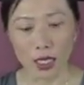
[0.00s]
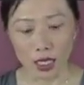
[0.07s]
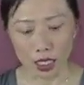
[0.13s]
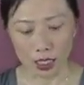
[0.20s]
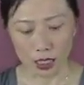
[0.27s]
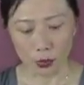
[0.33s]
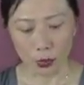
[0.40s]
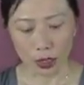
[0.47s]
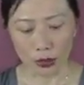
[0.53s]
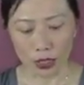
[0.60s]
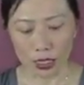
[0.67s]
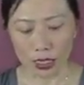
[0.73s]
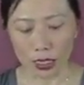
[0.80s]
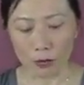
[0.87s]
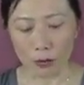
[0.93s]

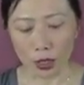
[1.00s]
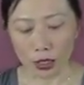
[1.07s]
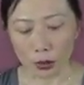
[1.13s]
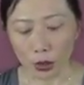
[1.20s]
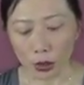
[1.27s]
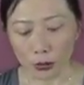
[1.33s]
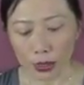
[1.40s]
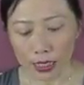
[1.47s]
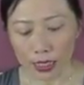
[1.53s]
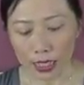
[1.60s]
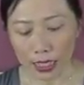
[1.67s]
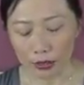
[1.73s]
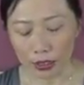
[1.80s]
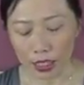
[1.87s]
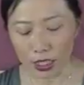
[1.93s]
experiencing multiple
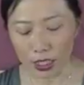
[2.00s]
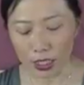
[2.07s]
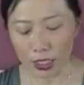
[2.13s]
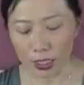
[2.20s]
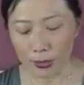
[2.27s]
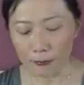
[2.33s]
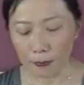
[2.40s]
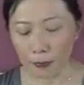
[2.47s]
miscarriages,